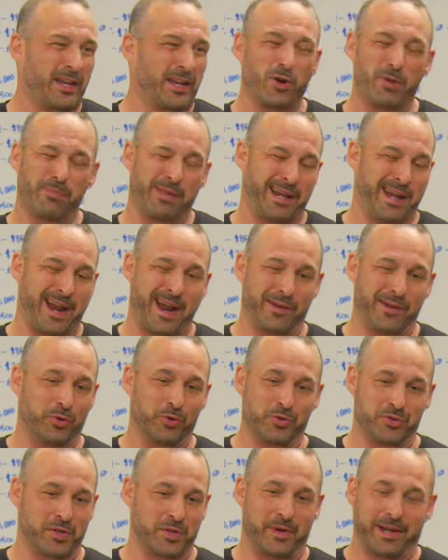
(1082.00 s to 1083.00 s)
can only play nine
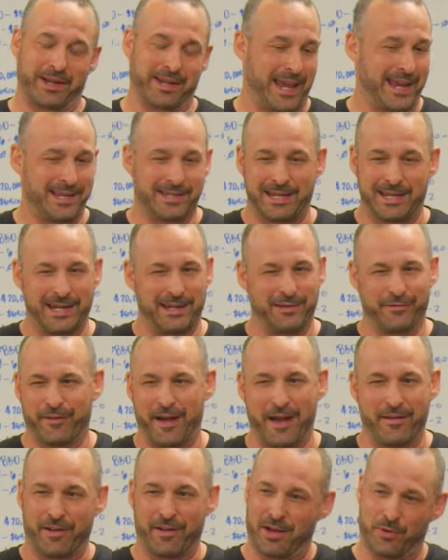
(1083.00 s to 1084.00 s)
holes. So like 18,
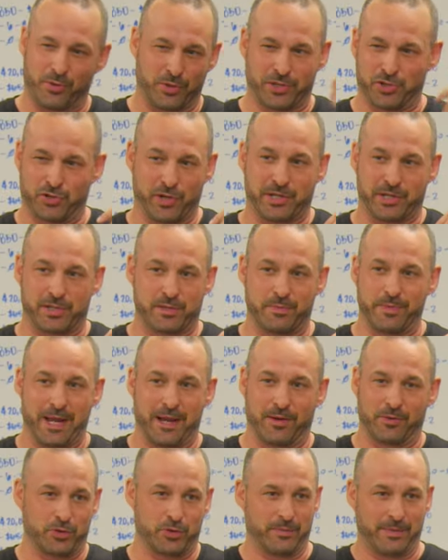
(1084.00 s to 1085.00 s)
5 hours stresses me
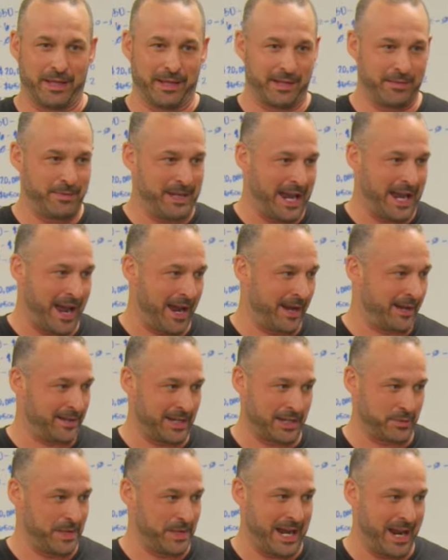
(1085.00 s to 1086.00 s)
out. So I'm like, give me nine,
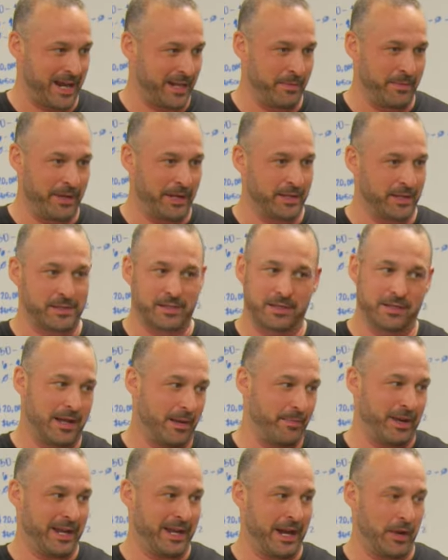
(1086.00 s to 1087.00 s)
takes me 90 minutes,
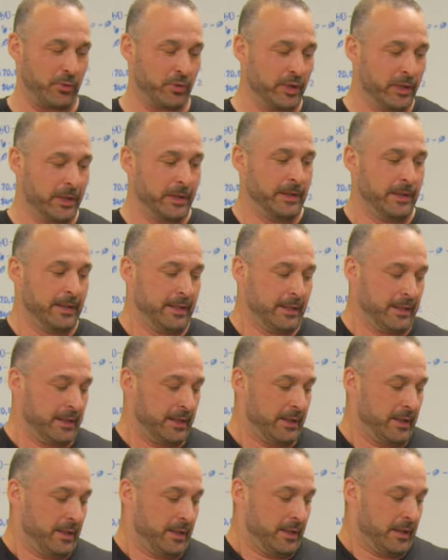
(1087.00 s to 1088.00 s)
I'm in and out.
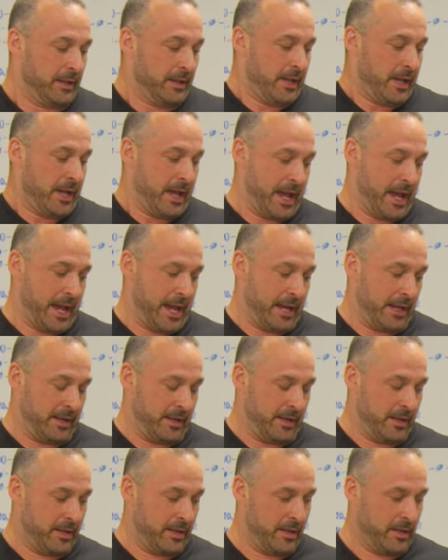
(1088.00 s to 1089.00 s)

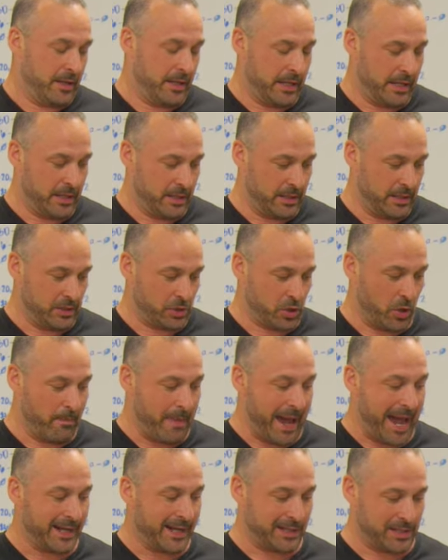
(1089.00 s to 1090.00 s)
And so
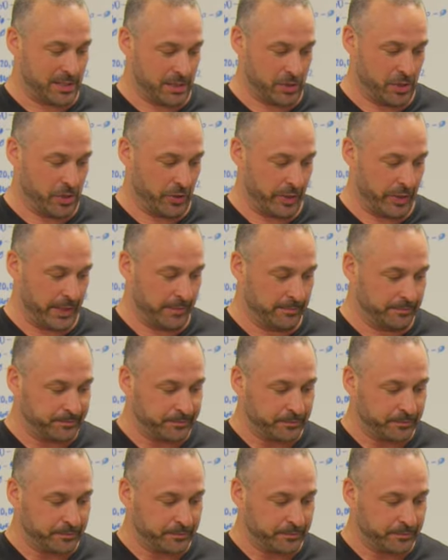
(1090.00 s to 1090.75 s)
Maddox is learning